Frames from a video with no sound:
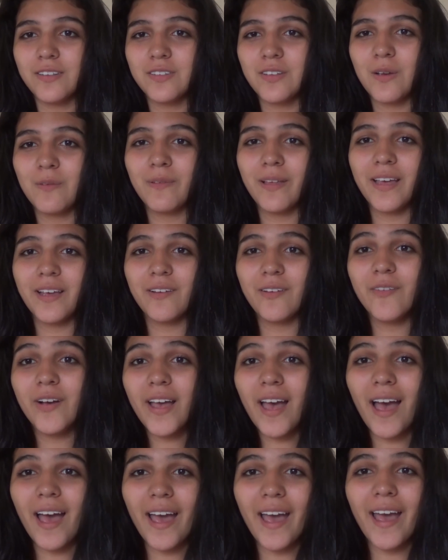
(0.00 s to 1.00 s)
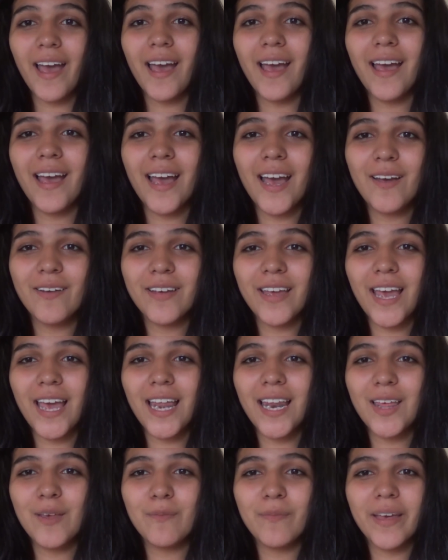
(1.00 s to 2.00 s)
So I'm like, way, I'm
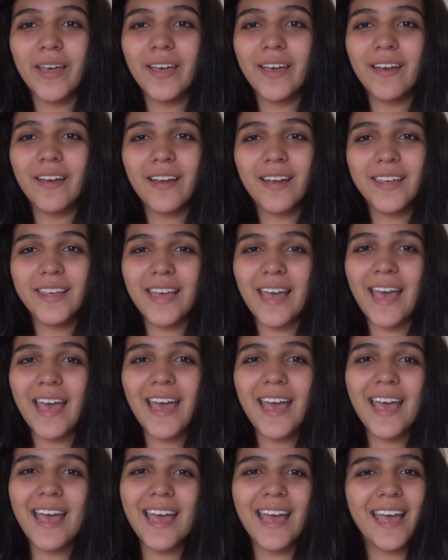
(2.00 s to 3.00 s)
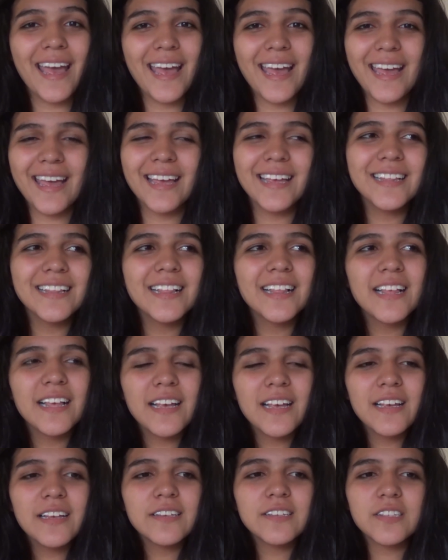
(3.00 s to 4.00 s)
getting bigger, yay!
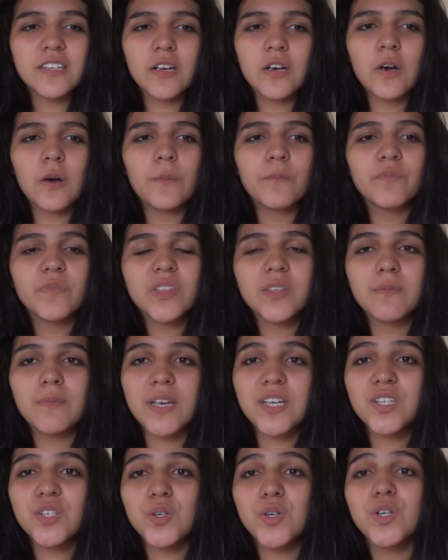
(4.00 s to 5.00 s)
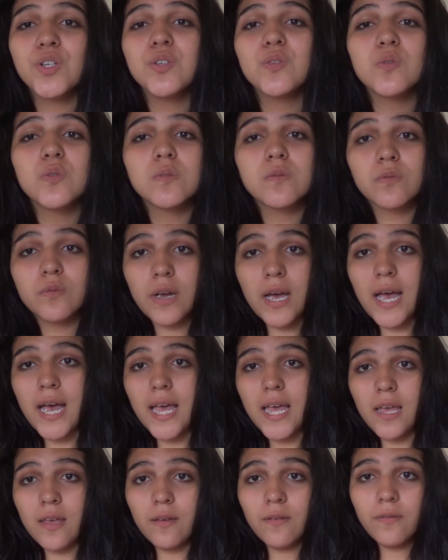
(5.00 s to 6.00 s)
So make sure to
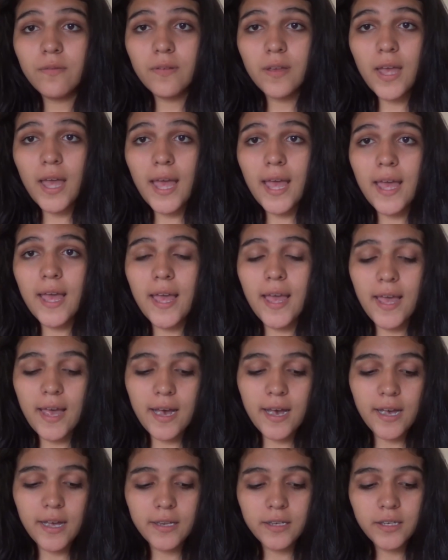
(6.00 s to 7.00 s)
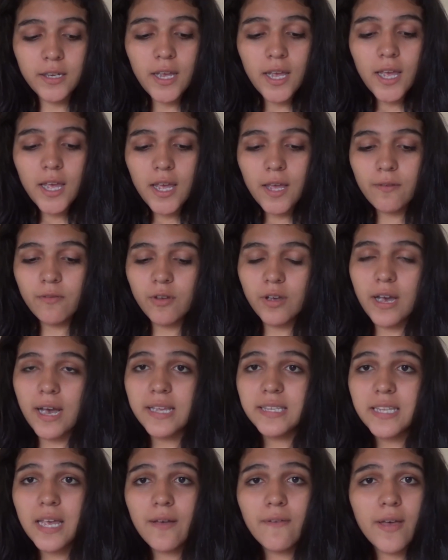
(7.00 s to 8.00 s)
subscribe. And if you
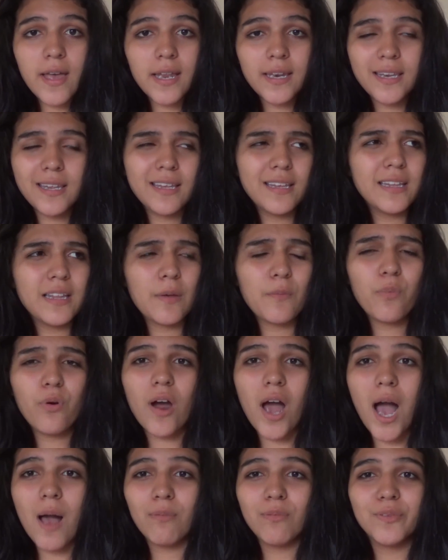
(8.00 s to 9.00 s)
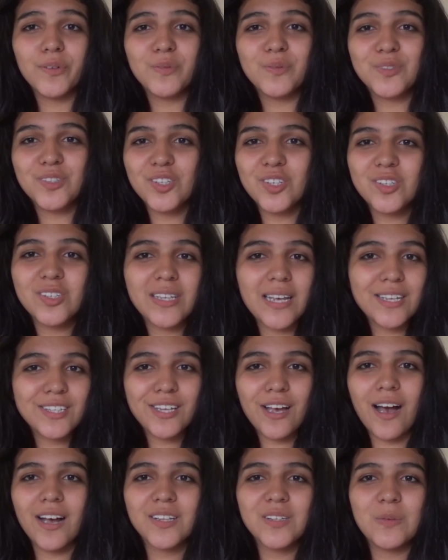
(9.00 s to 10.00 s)
guys have any like problems, just like
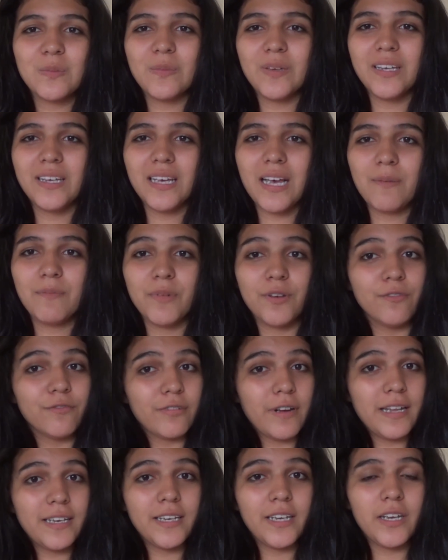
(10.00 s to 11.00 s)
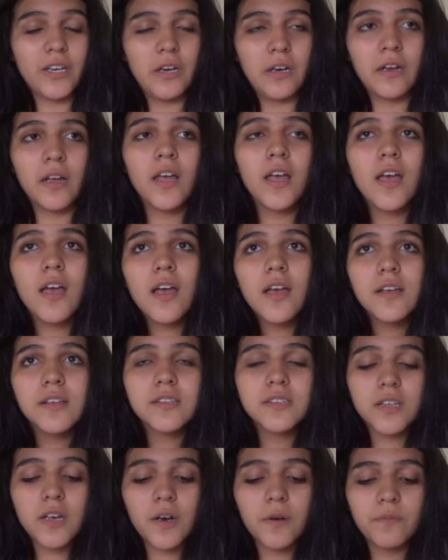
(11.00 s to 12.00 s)
talk to me. I'm your friend here.
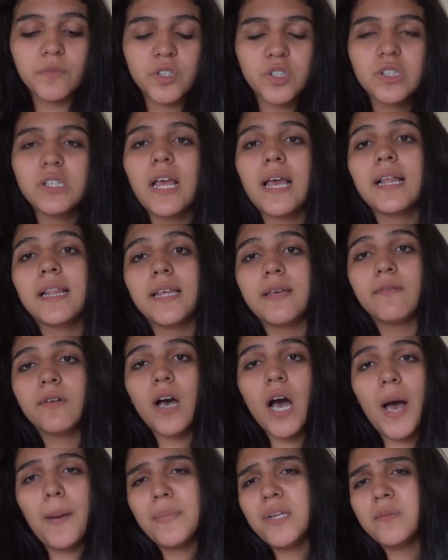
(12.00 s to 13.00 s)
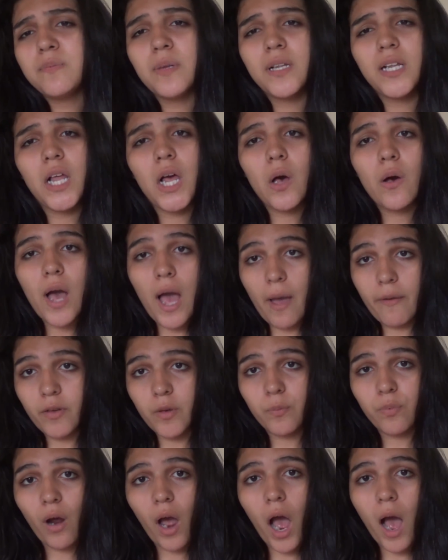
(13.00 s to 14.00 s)
So just like leave comments below
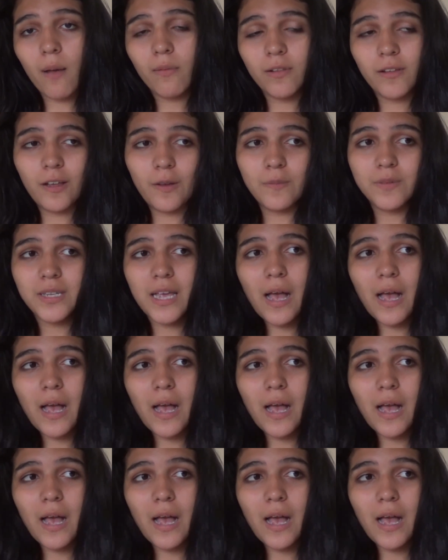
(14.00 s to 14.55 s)
having problems.